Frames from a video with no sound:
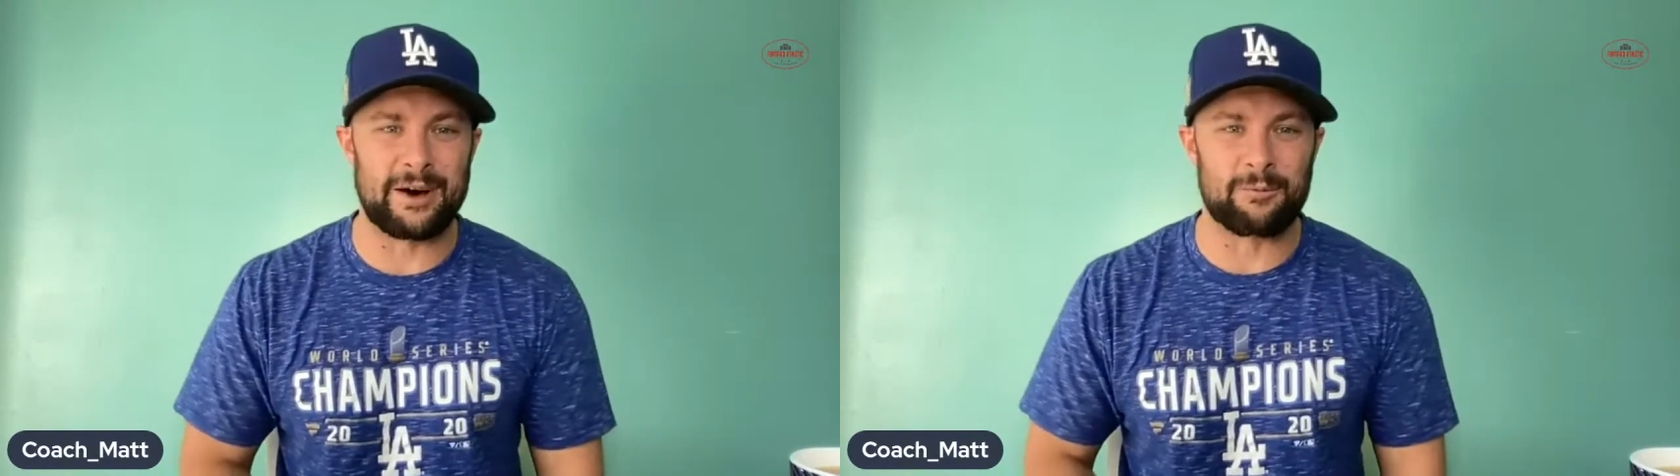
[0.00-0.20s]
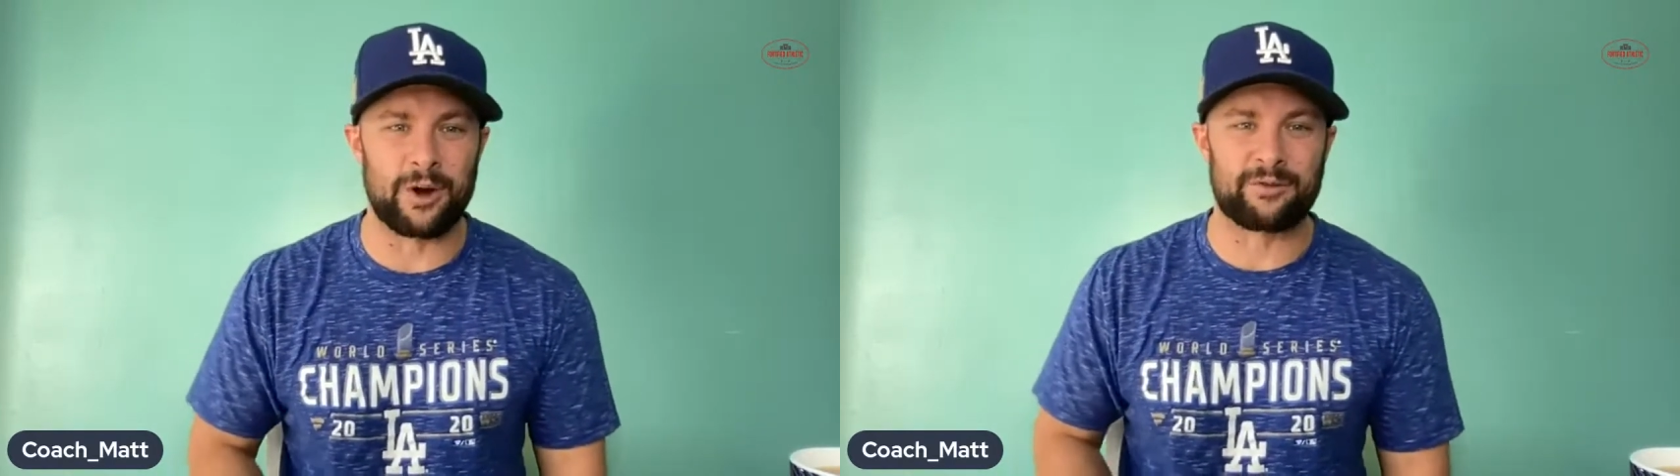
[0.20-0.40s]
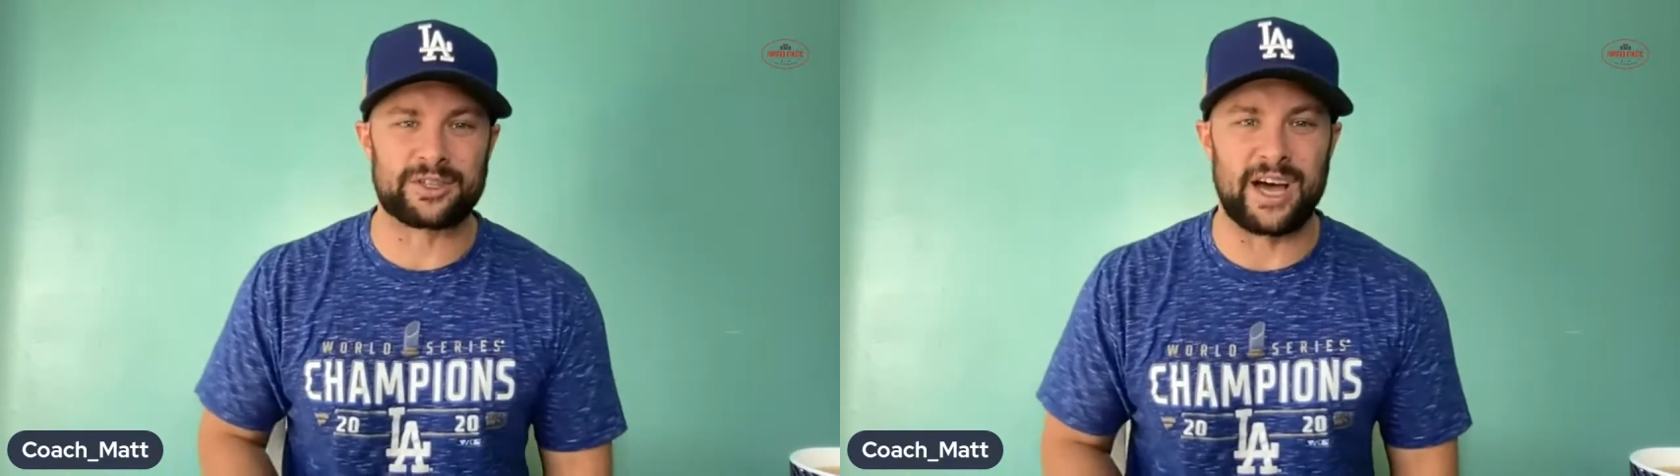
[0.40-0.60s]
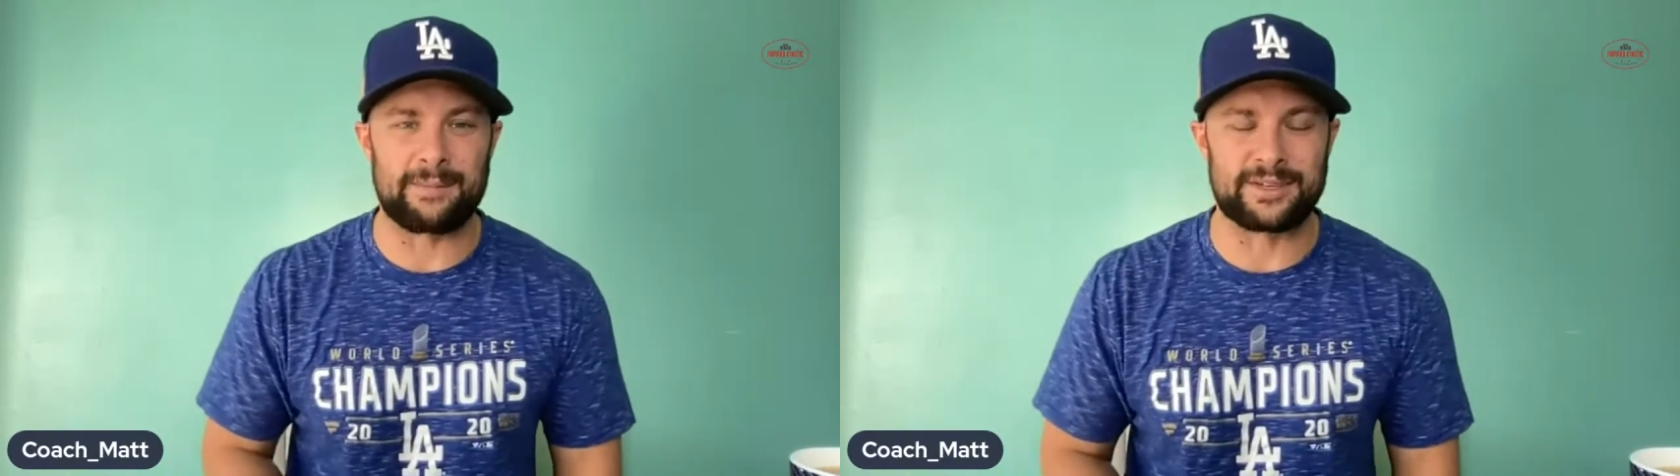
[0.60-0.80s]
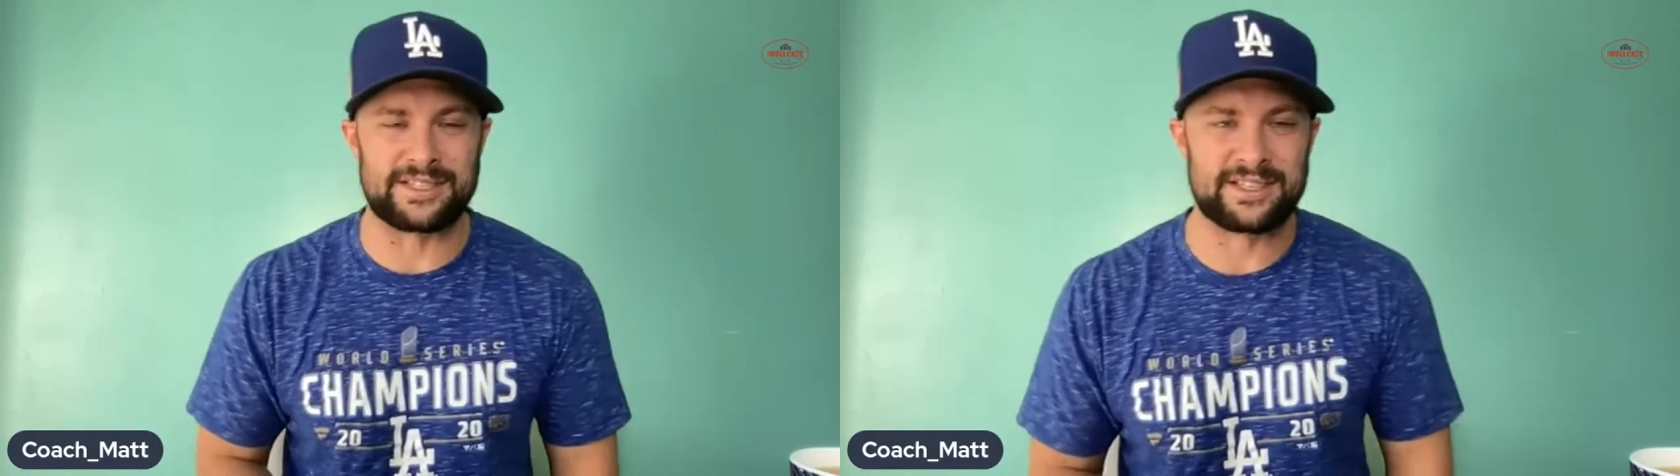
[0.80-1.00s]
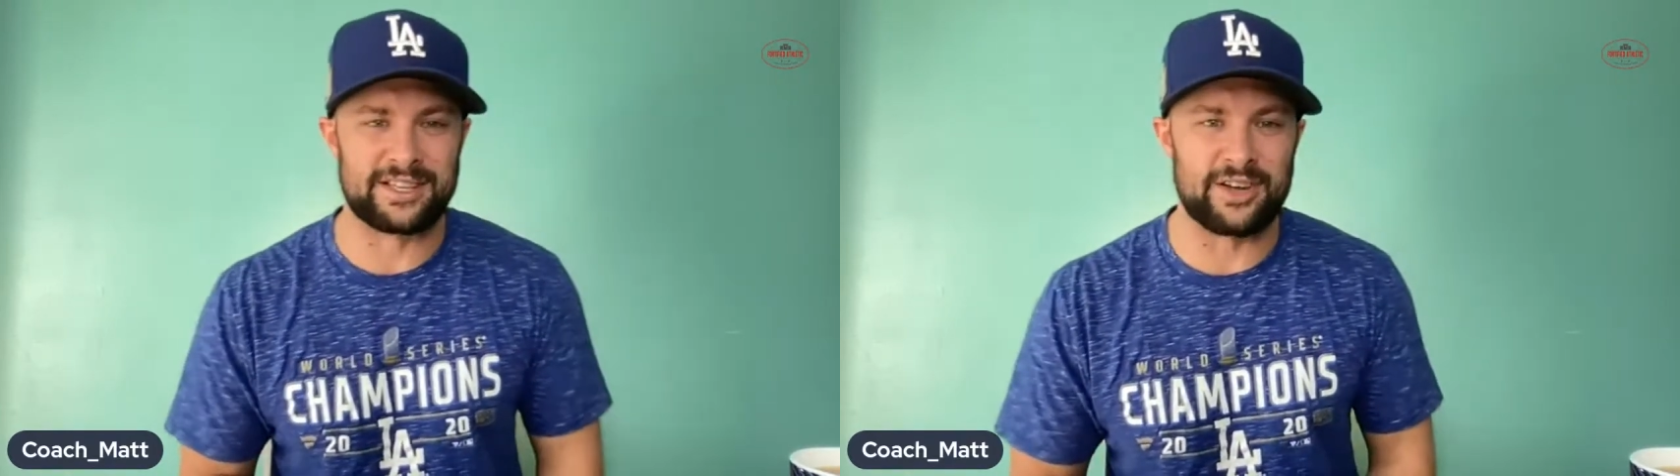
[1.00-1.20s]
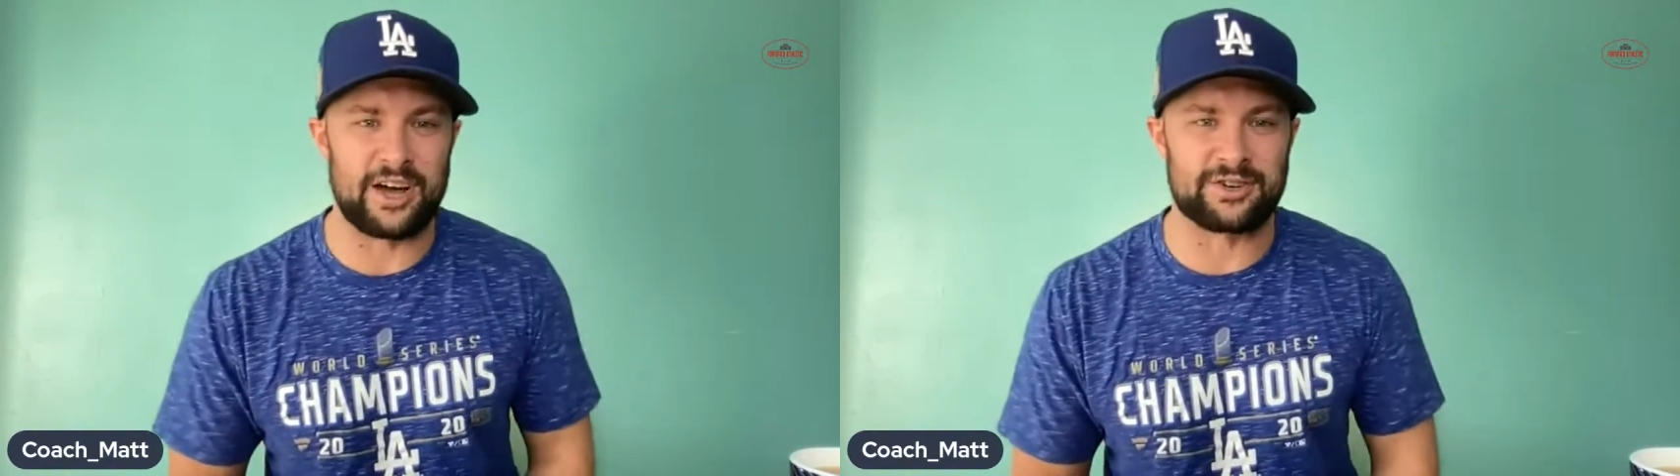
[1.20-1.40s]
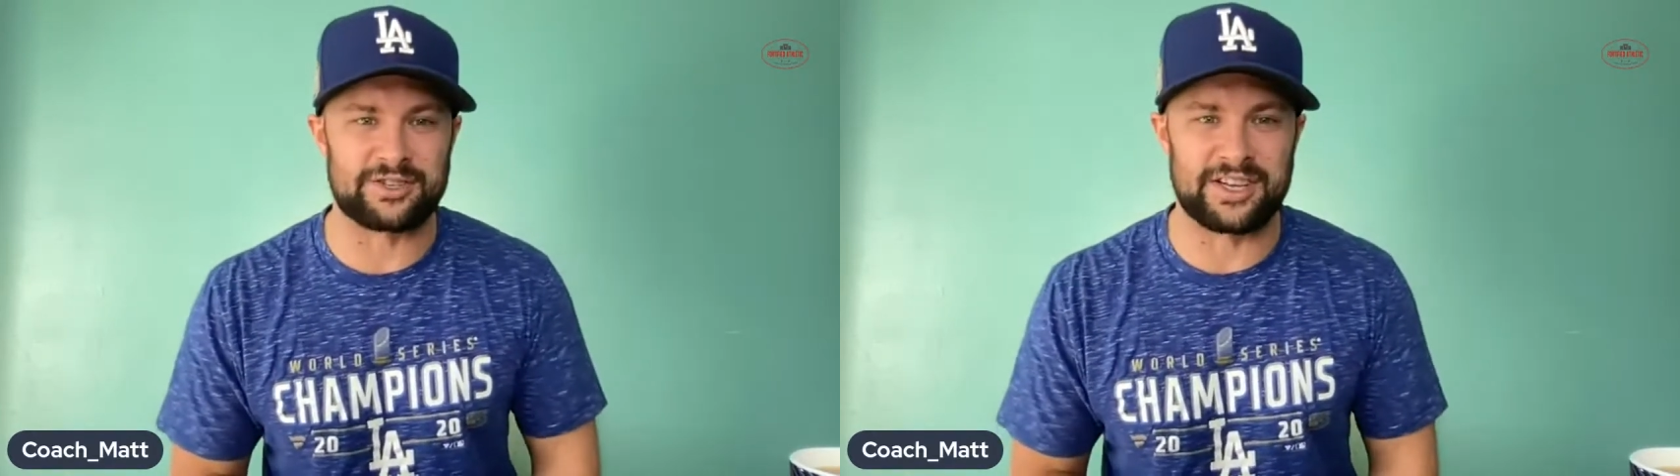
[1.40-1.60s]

wonderful time because the Dodgers,